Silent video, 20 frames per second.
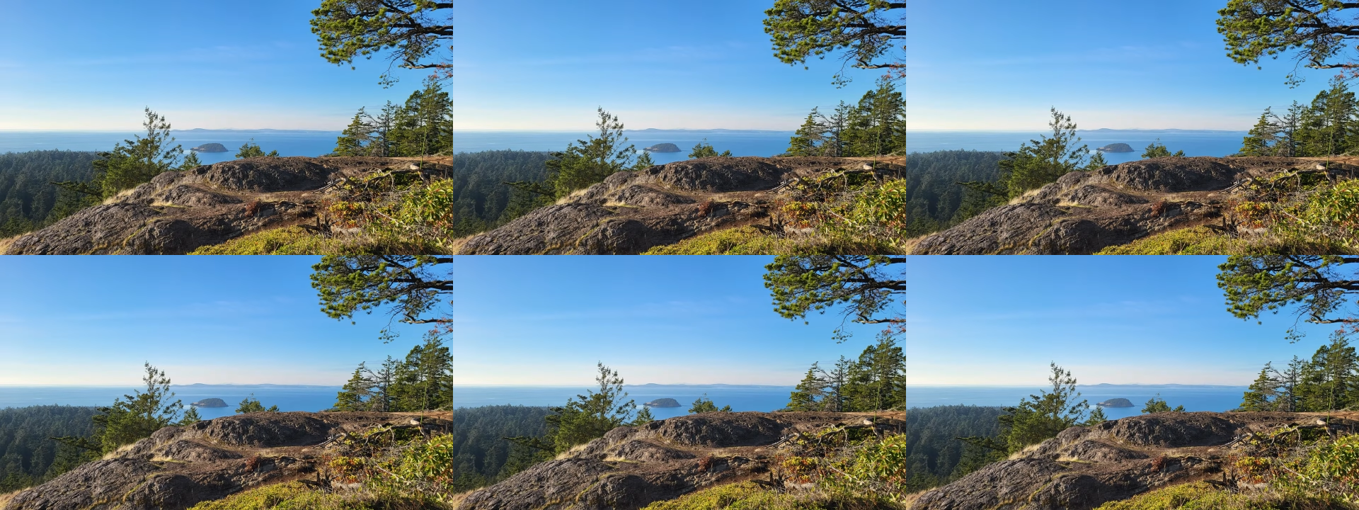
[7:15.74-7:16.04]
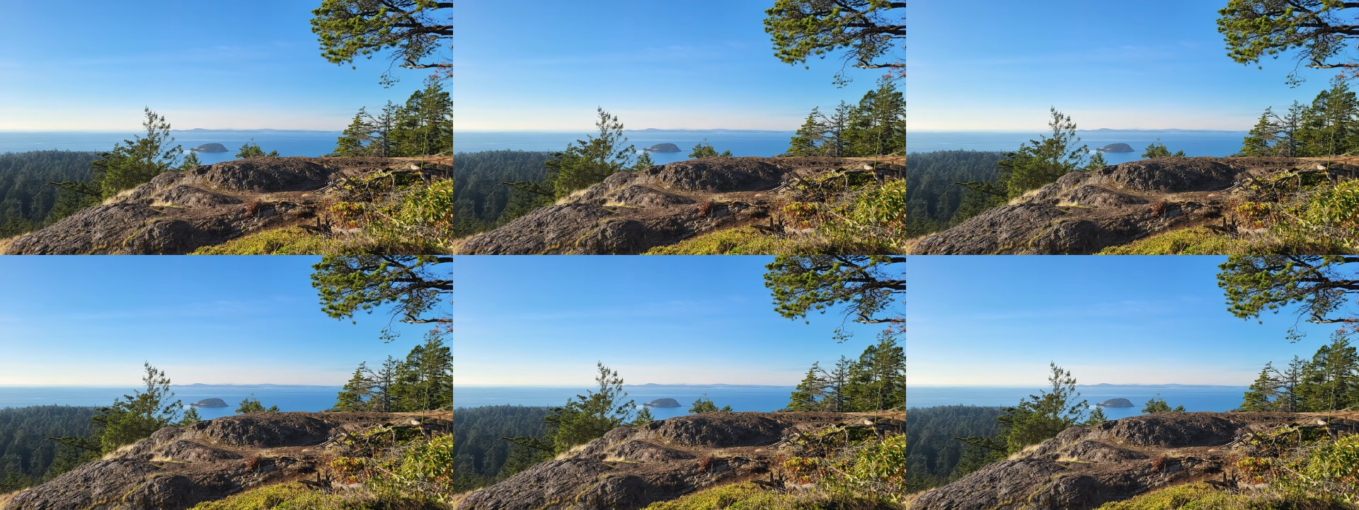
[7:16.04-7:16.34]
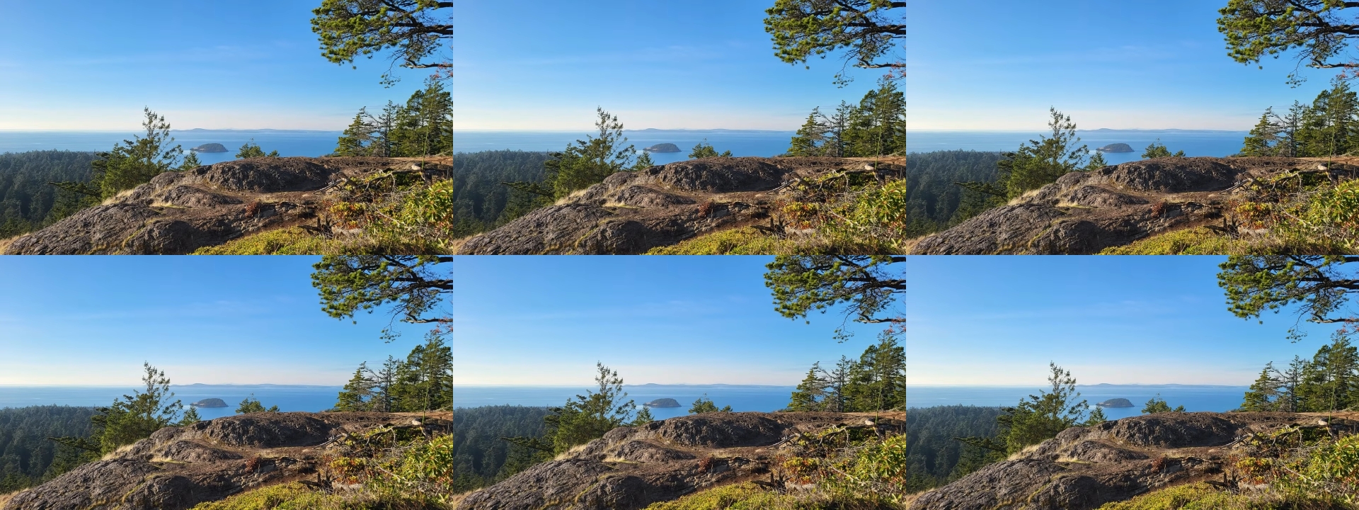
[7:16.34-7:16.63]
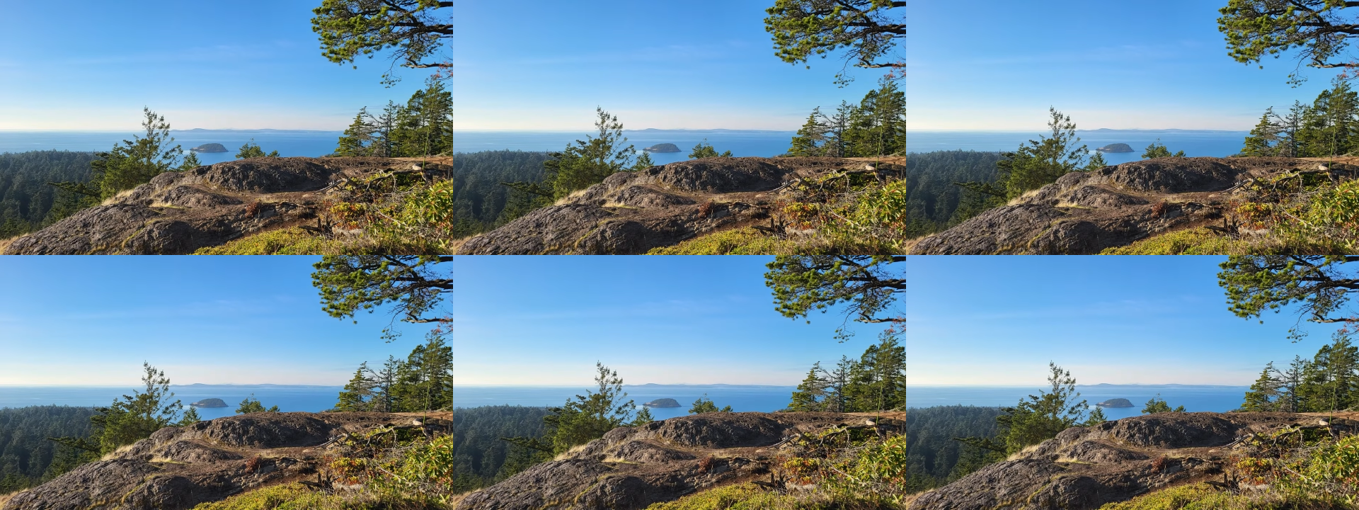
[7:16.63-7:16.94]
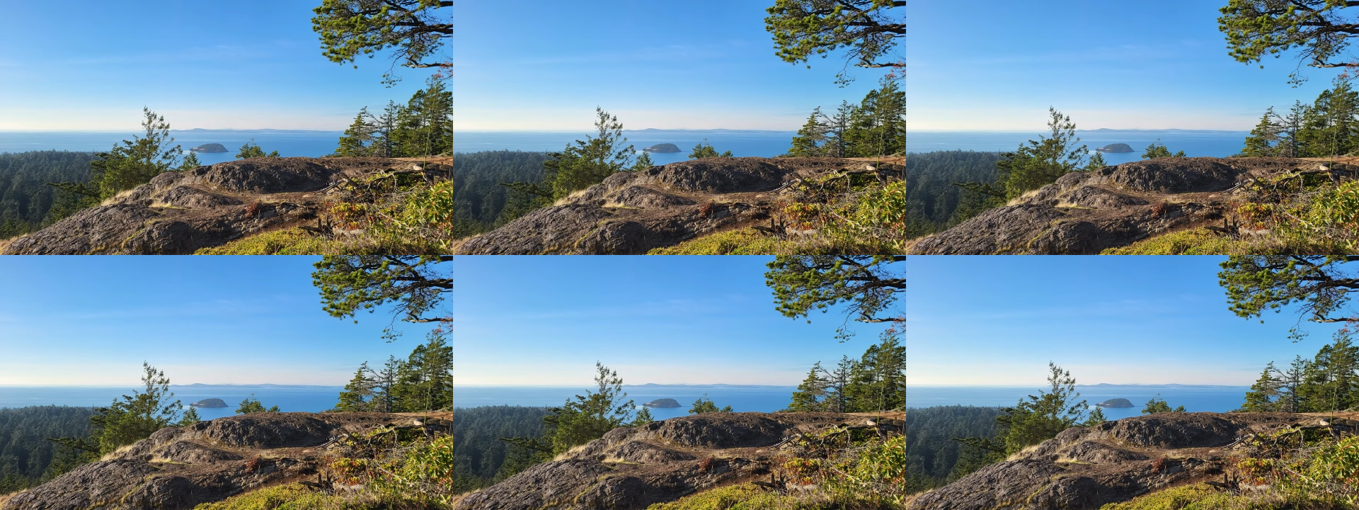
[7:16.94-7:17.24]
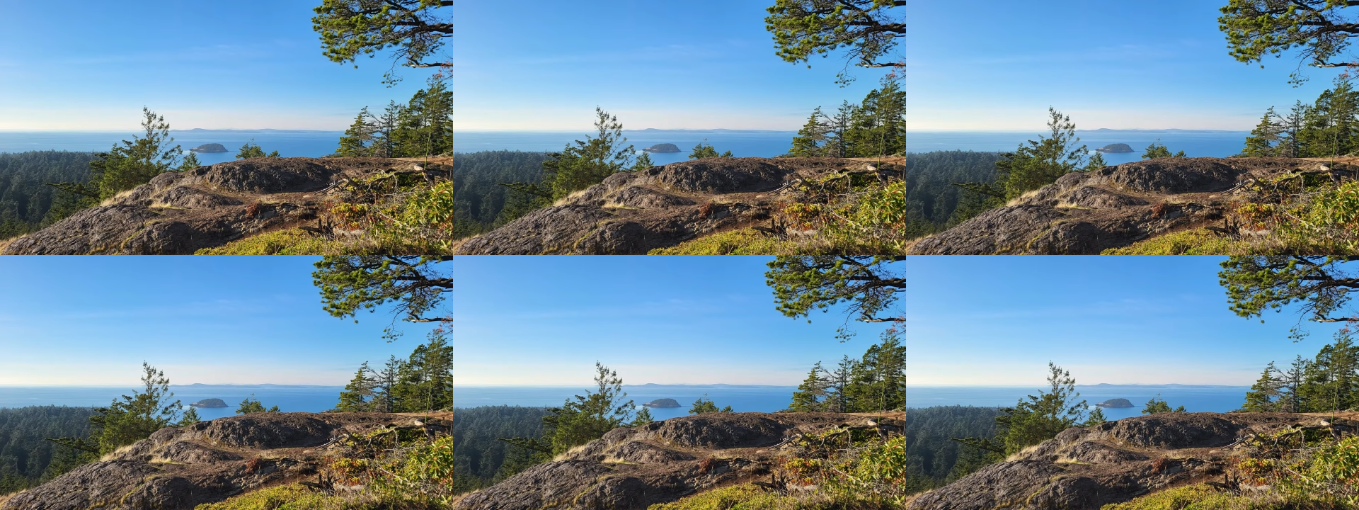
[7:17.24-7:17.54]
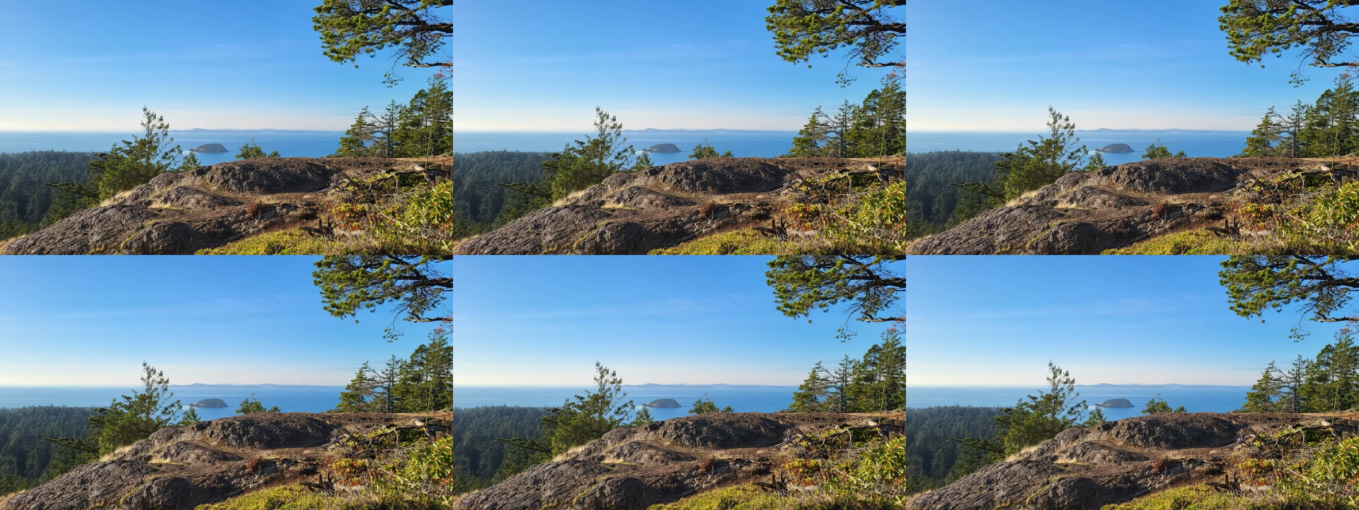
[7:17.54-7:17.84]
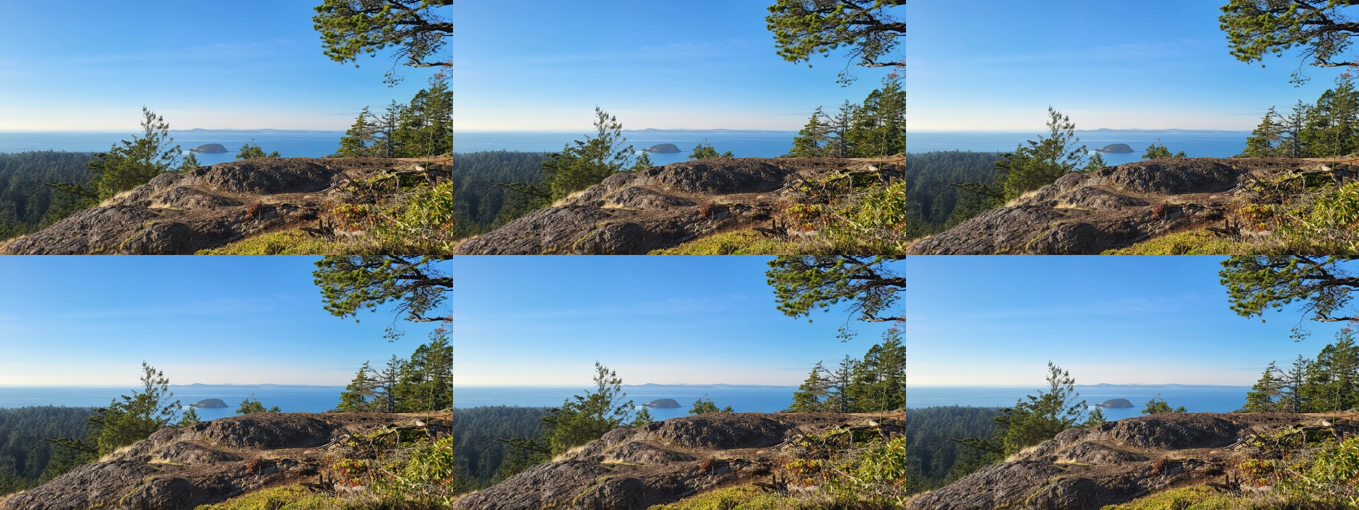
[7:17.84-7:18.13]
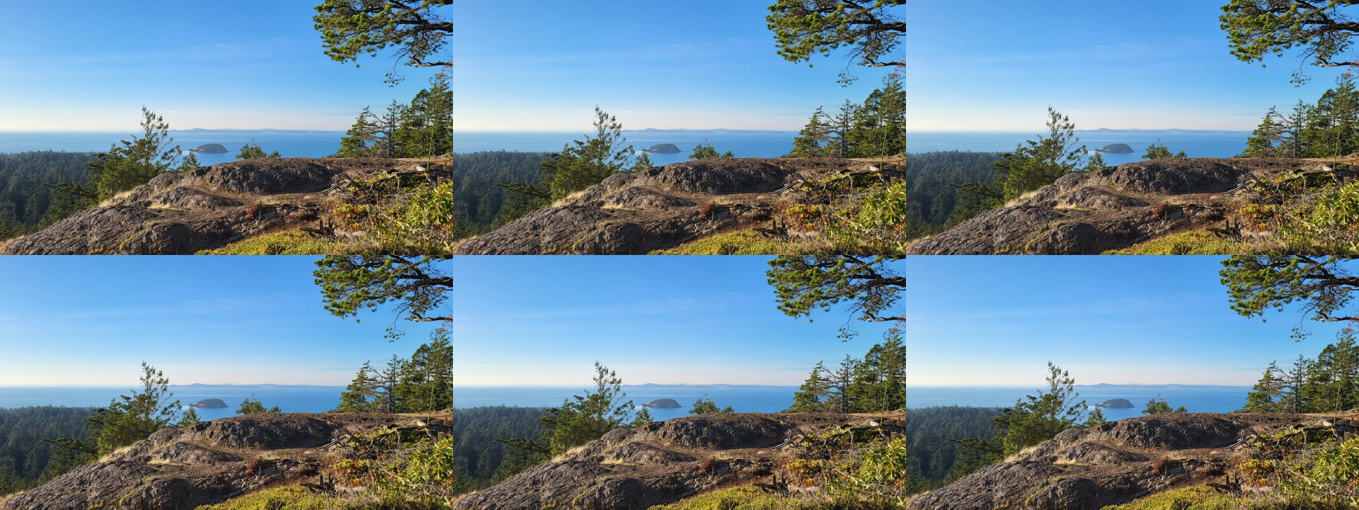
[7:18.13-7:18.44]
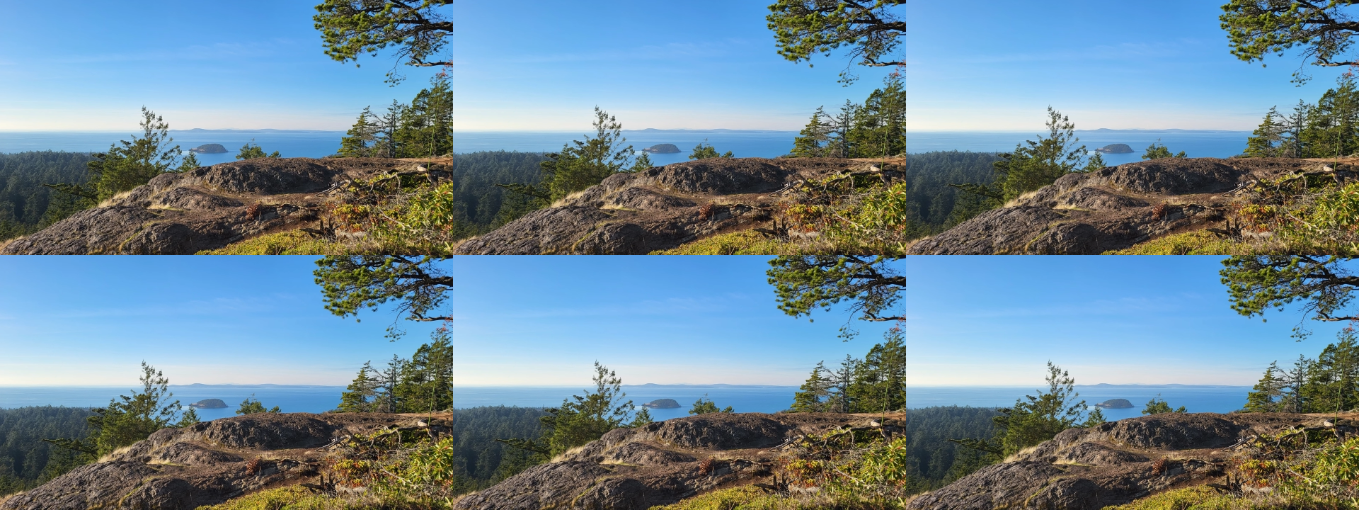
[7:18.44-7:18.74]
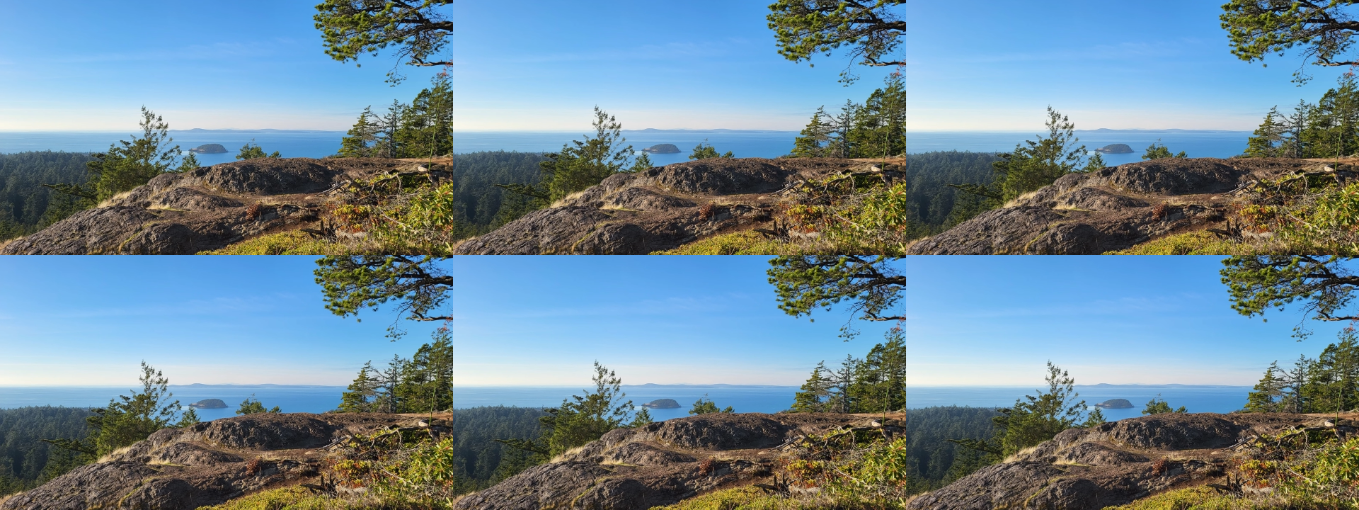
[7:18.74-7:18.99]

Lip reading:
Nobody's mouth can be seen.